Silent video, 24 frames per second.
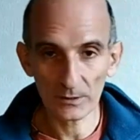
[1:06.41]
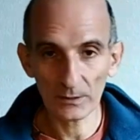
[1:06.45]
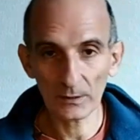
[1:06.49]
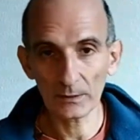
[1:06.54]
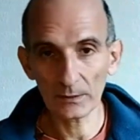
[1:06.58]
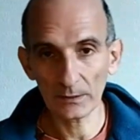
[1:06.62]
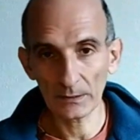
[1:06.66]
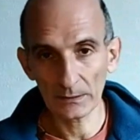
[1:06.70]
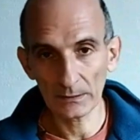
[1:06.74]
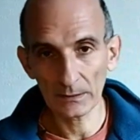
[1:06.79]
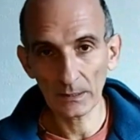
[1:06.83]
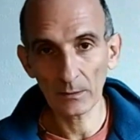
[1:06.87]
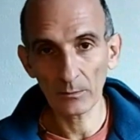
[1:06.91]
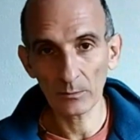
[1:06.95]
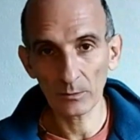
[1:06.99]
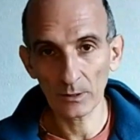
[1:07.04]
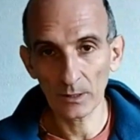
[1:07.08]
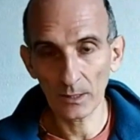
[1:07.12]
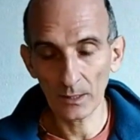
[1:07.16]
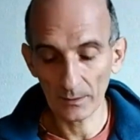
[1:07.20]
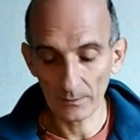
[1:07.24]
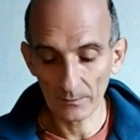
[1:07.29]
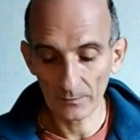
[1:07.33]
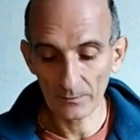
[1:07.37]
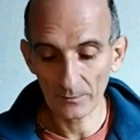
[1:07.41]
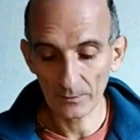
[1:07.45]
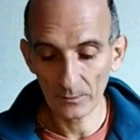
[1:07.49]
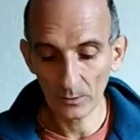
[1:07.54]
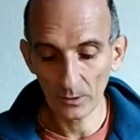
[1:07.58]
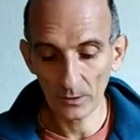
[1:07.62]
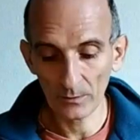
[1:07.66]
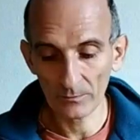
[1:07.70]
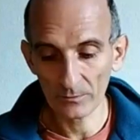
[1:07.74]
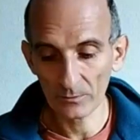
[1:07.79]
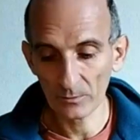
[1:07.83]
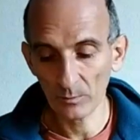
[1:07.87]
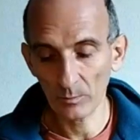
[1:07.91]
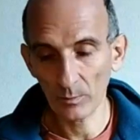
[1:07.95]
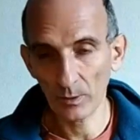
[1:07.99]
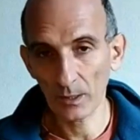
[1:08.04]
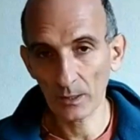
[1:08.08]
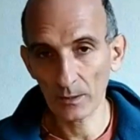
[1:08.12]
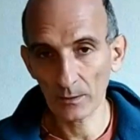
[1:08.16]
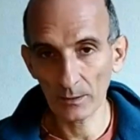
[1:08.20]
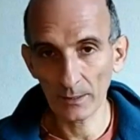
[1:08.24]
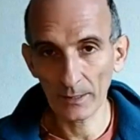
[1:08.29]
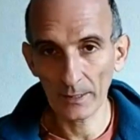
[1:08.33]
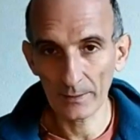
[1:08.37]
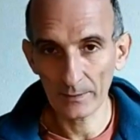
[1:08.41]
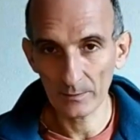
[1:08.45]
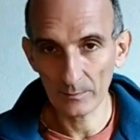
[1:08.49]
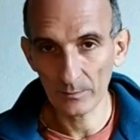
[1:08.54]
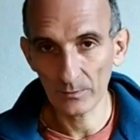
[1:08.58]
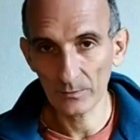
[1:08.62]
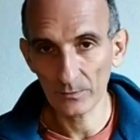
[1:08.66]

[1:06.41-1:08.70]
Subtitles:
in our life you have to buy land